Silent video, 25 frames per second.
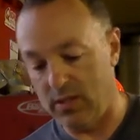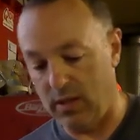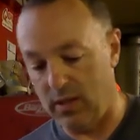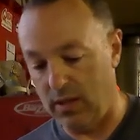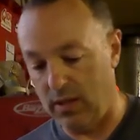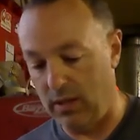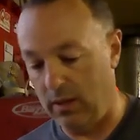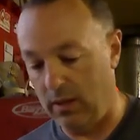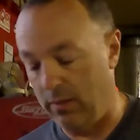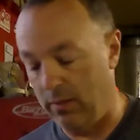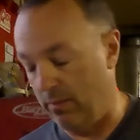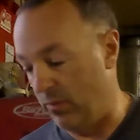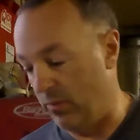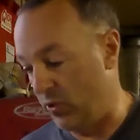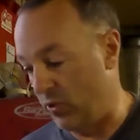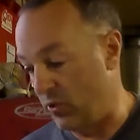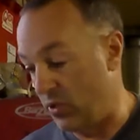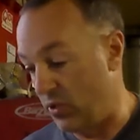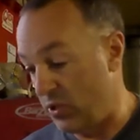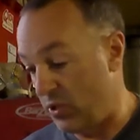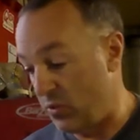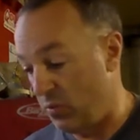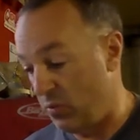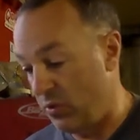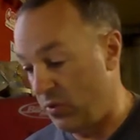Um, so
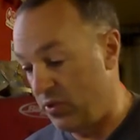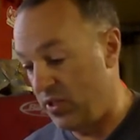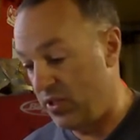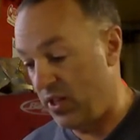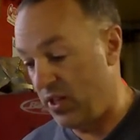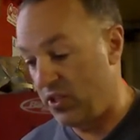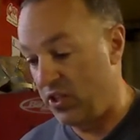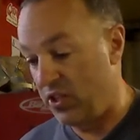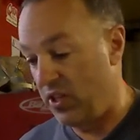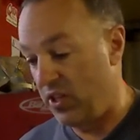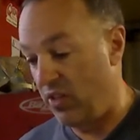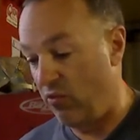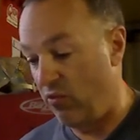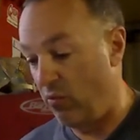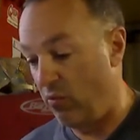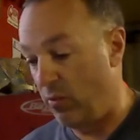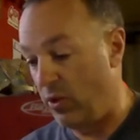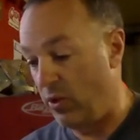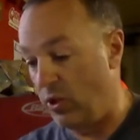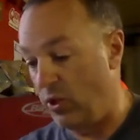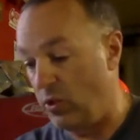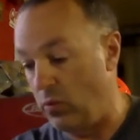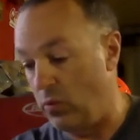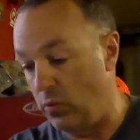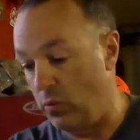this one's actually never
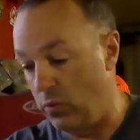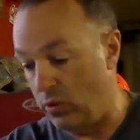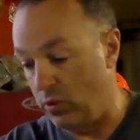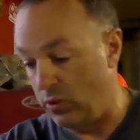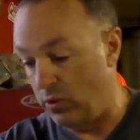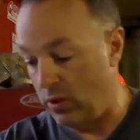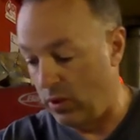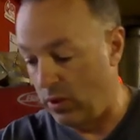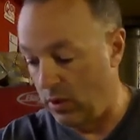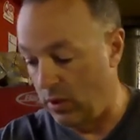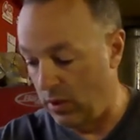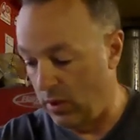been used.